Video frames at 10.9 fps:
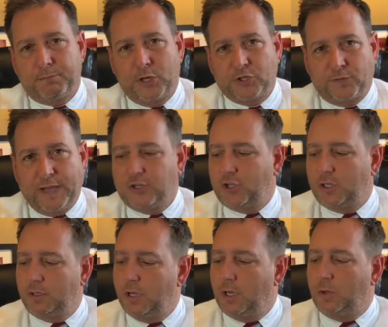
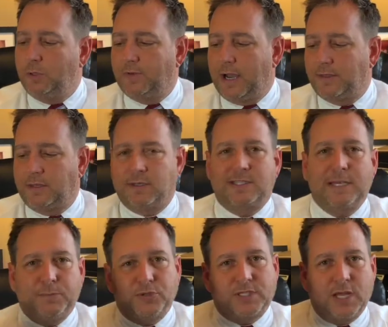preservation. We've got the
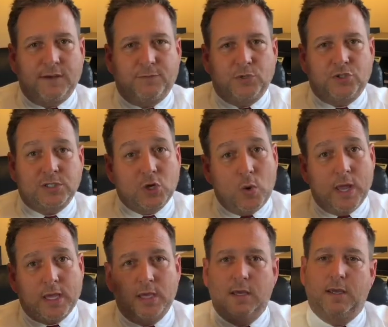simple stuff, which is
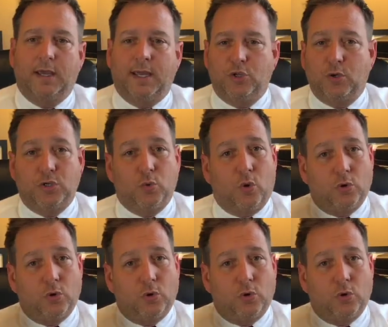quick, and you can do a